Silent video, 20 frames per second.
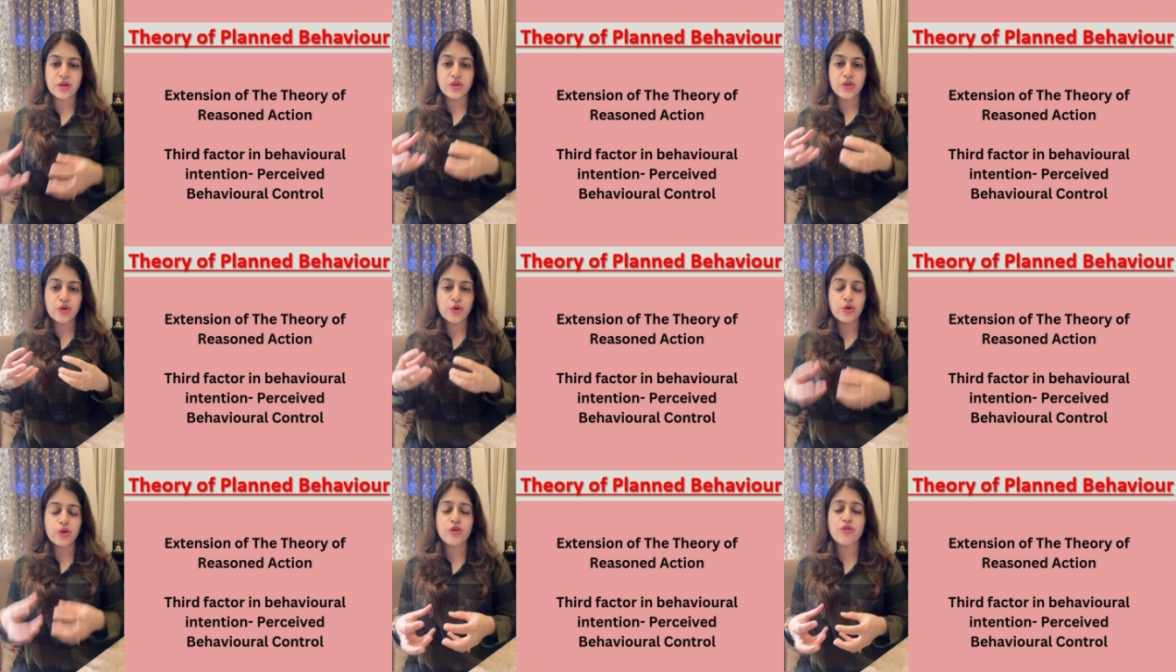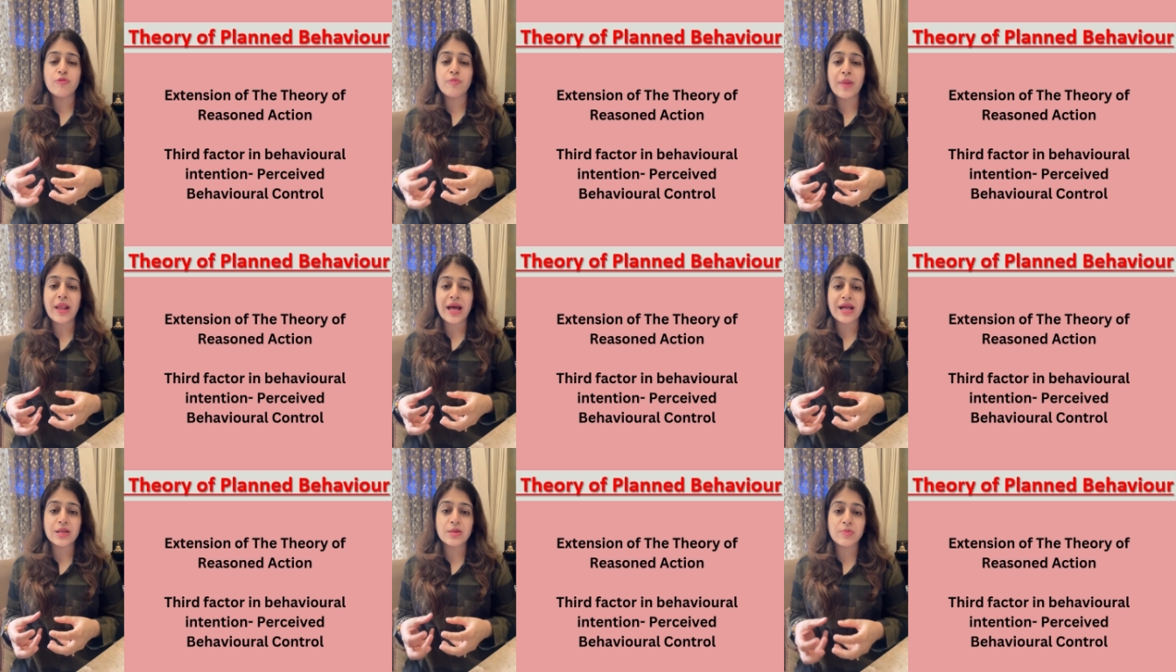Theory of
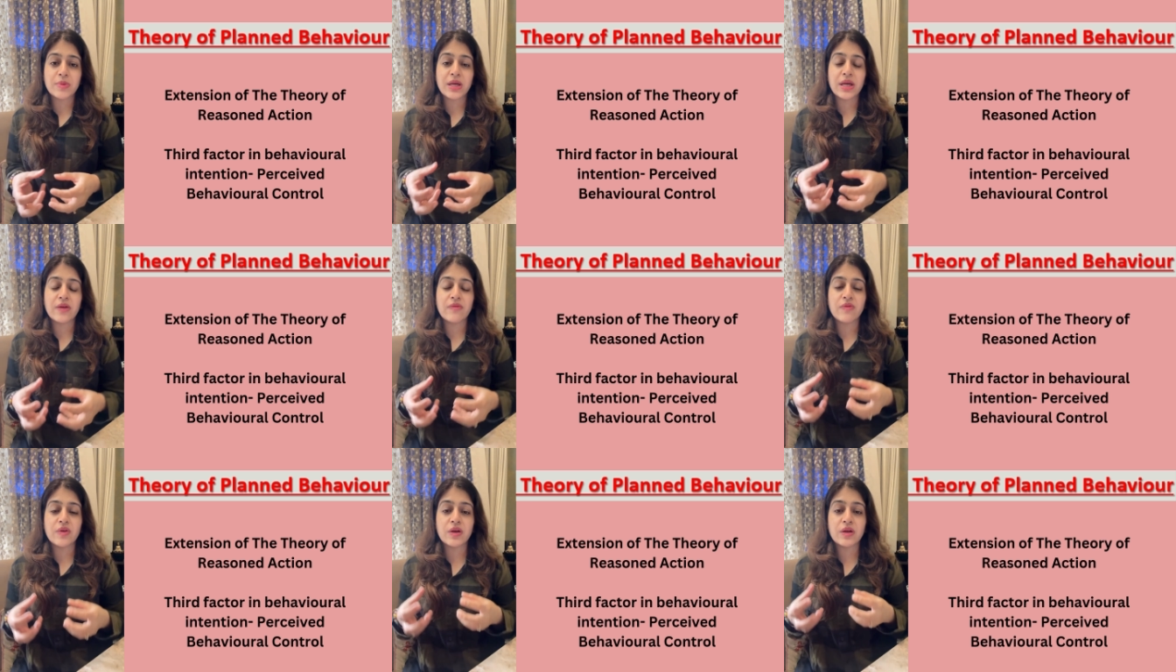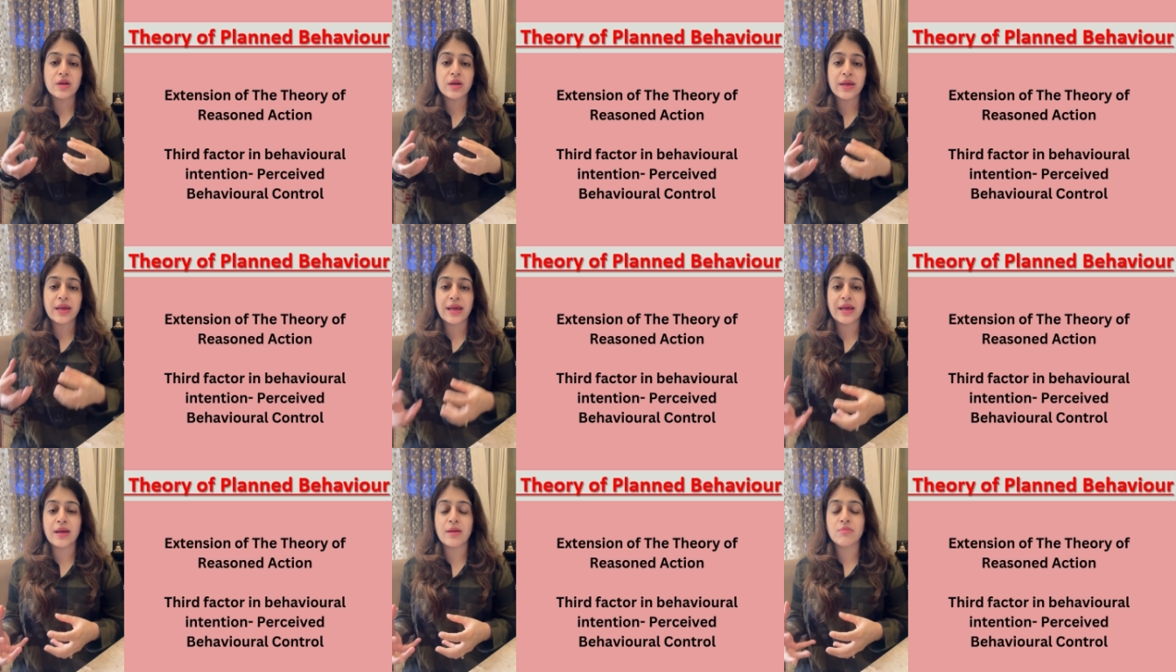planned behavior
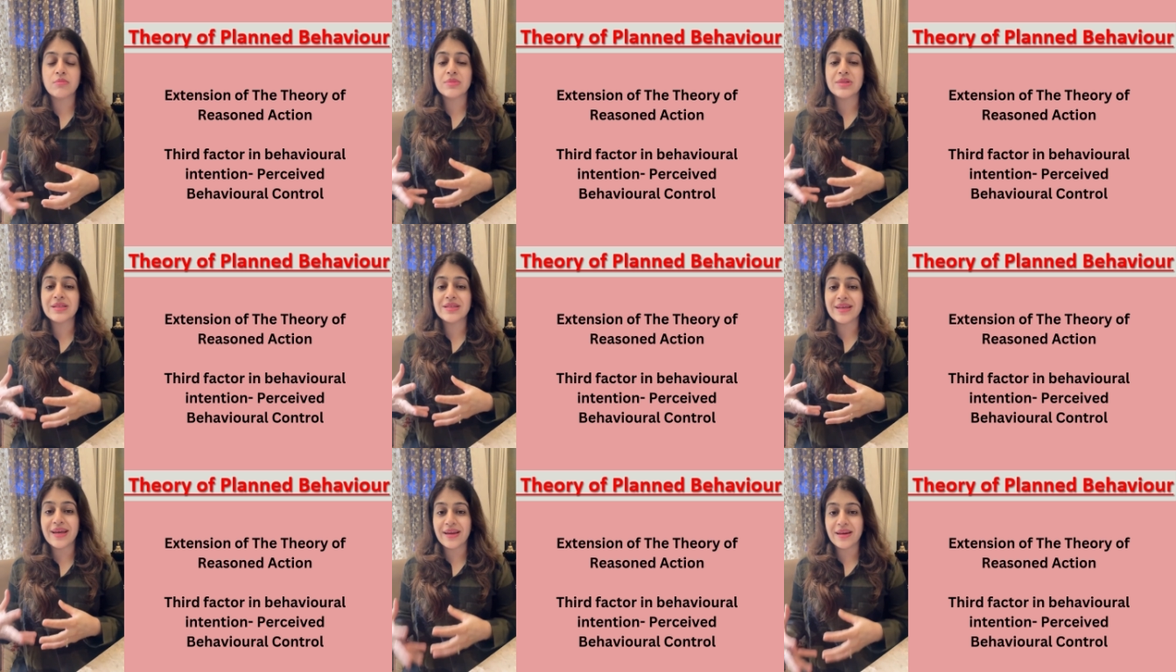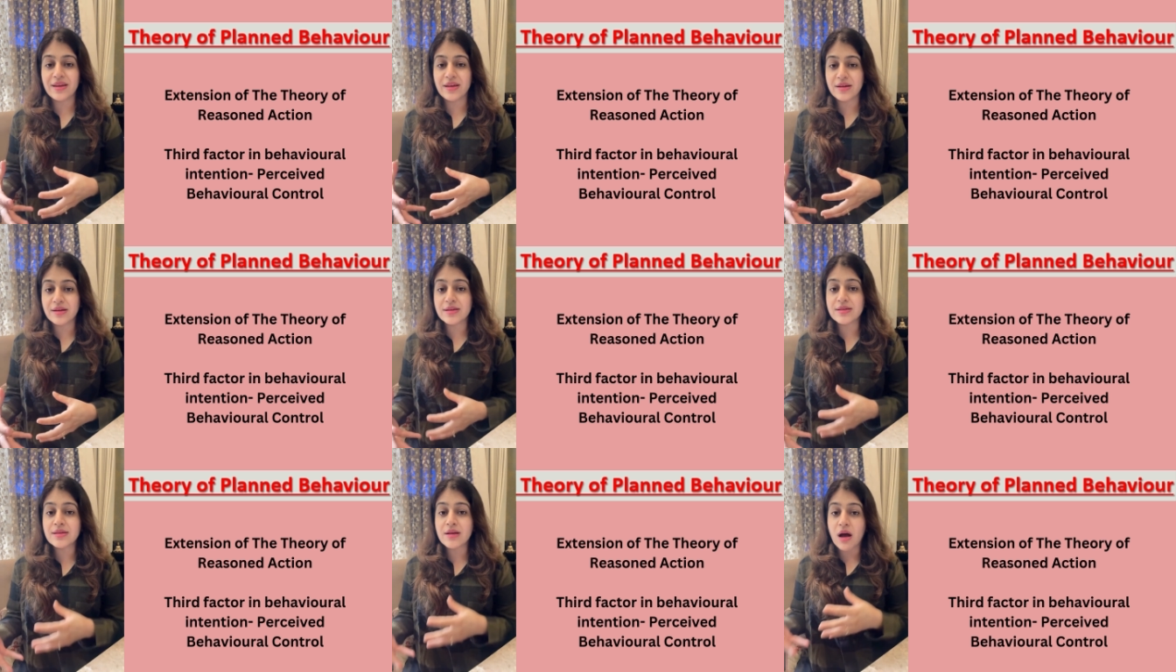came ten
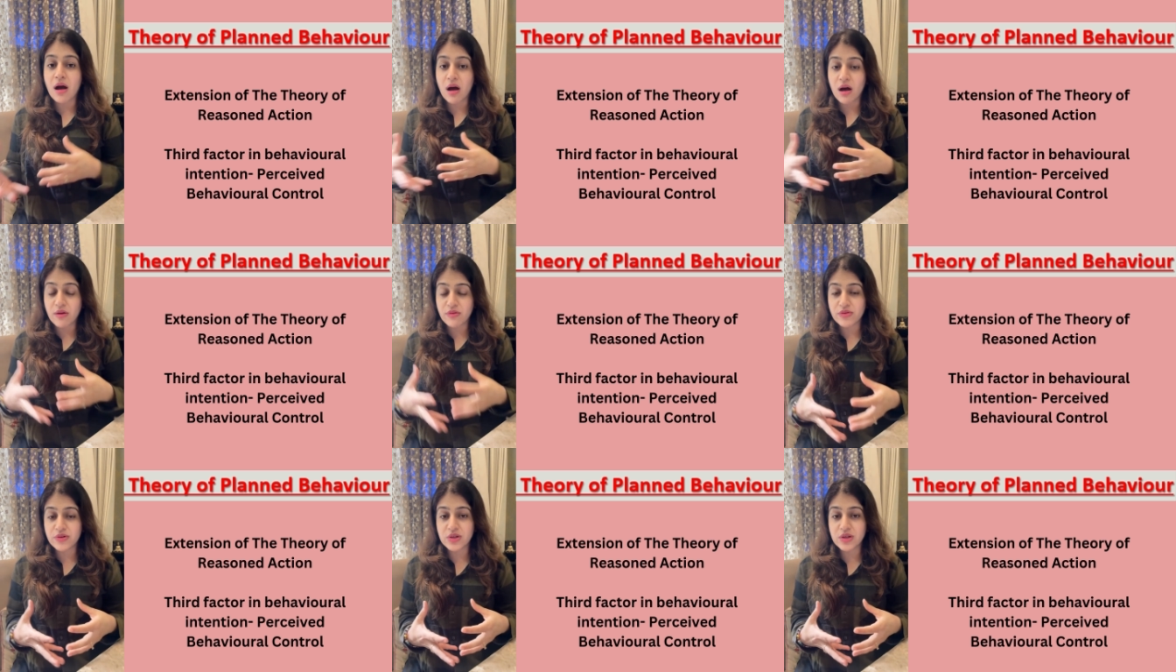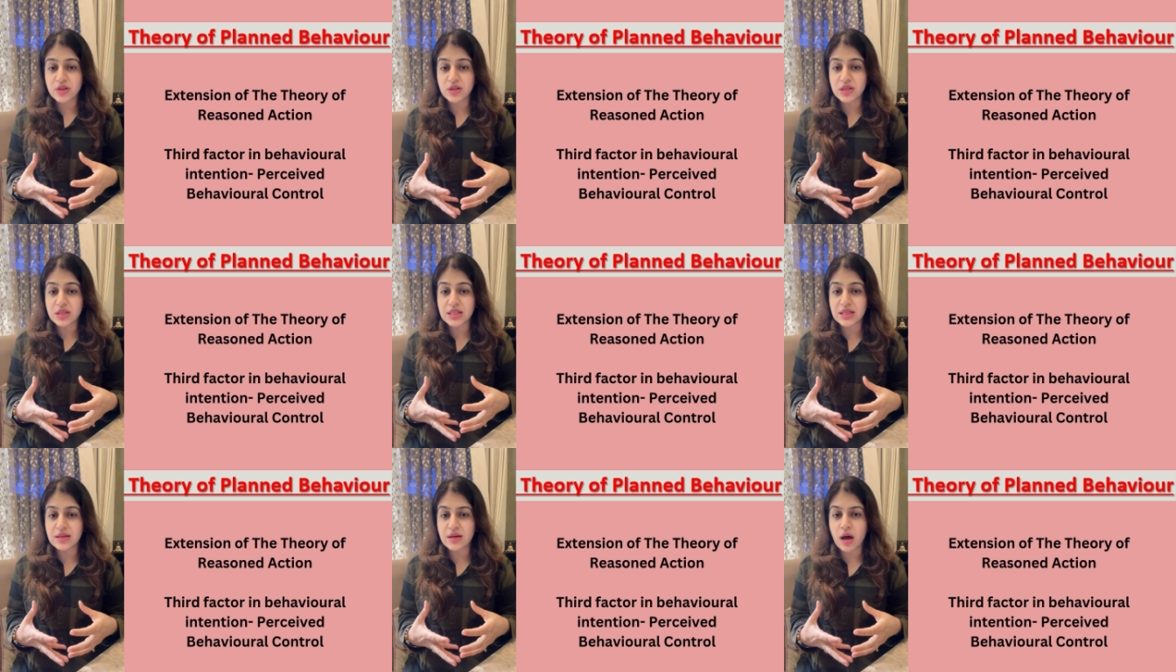years after the
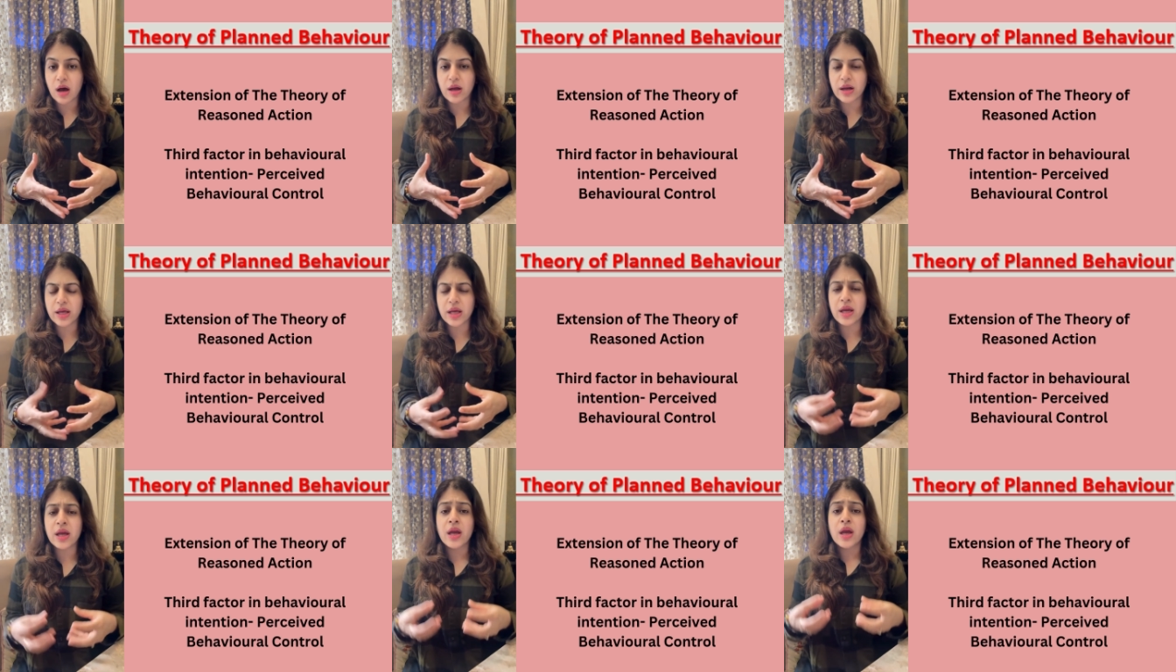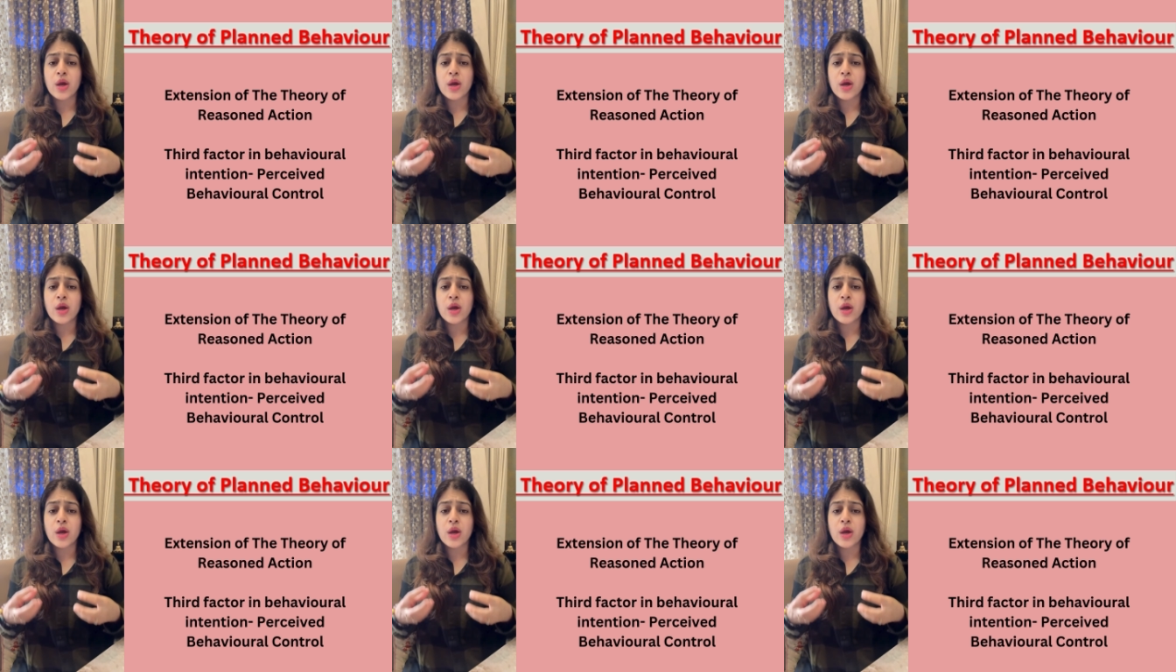T R A